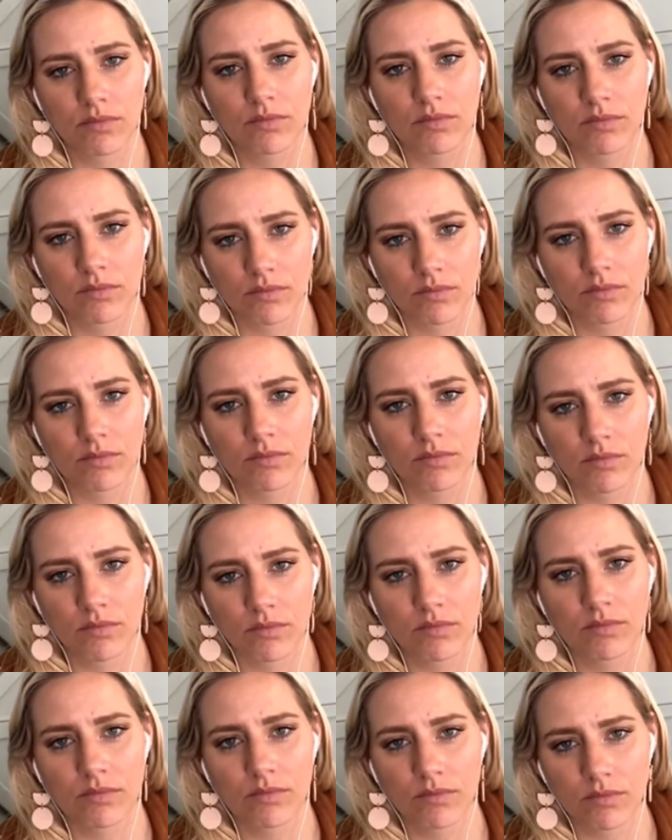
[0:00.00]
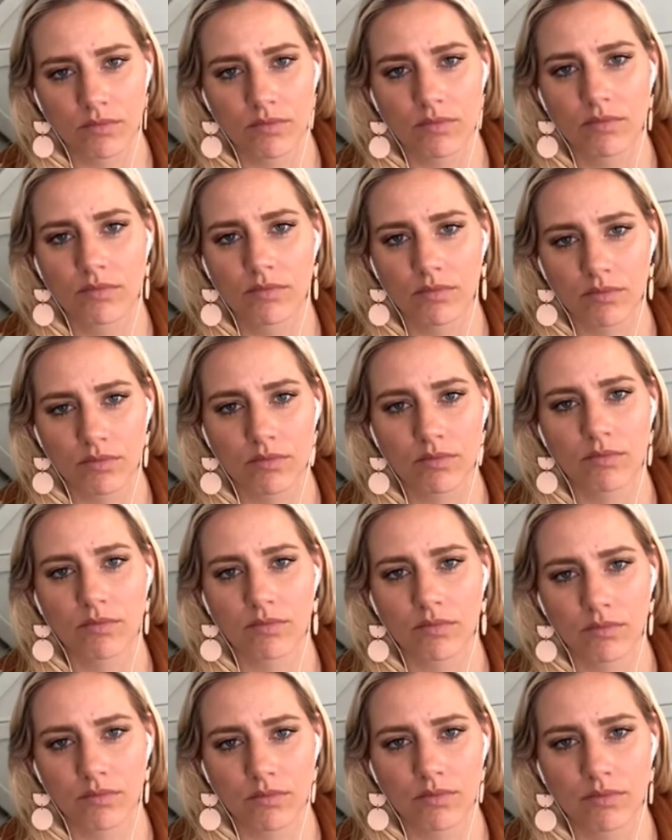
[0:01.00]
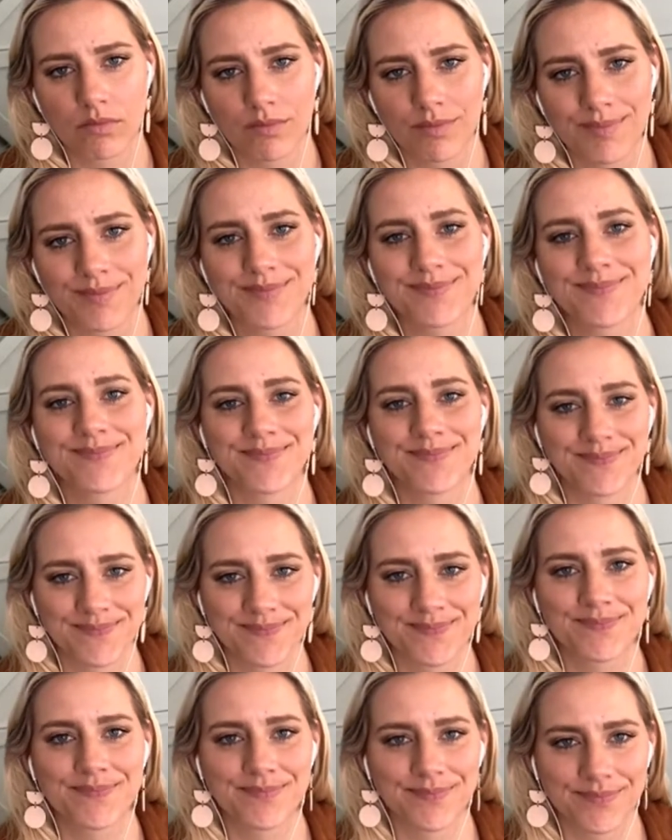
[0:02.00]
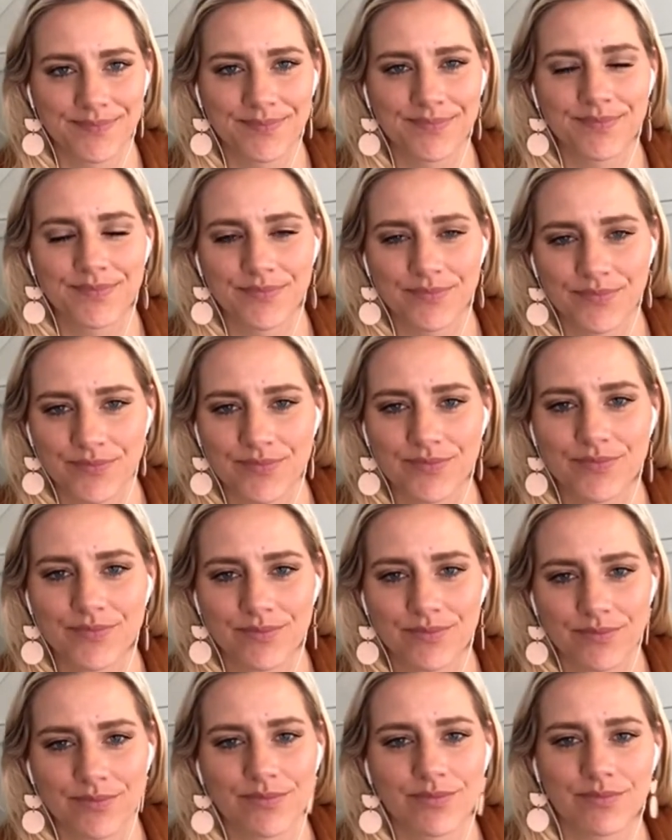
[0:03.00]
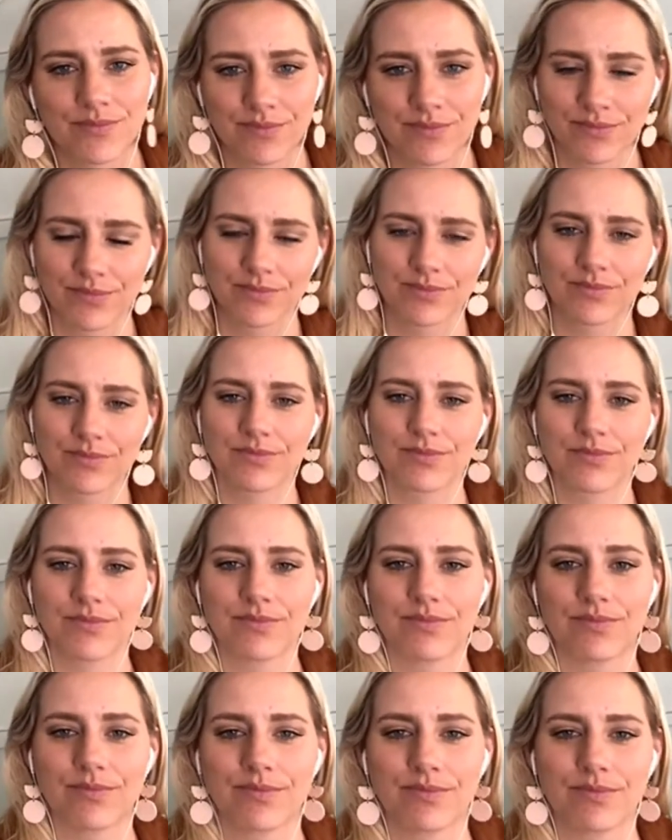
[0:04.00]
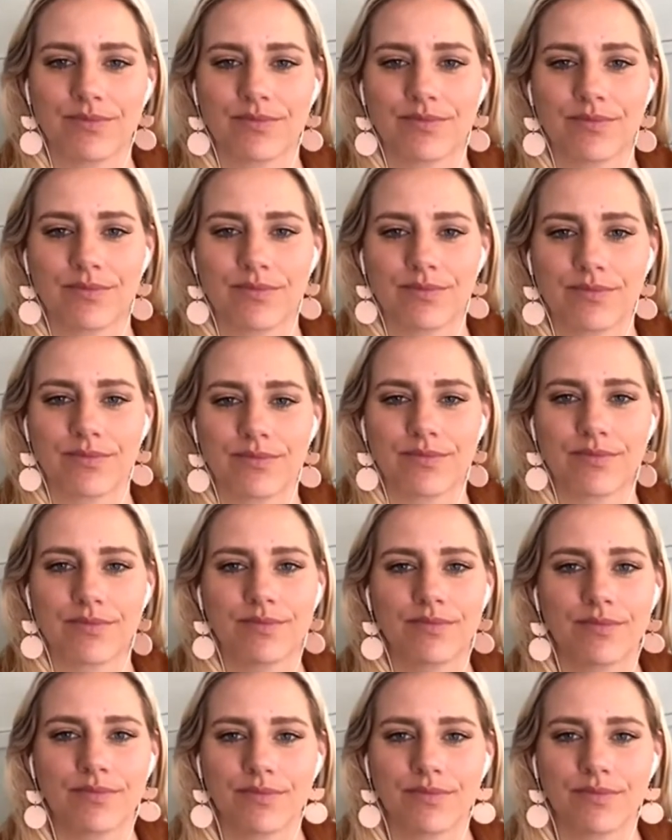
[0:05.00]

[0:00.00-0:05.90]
[no speech]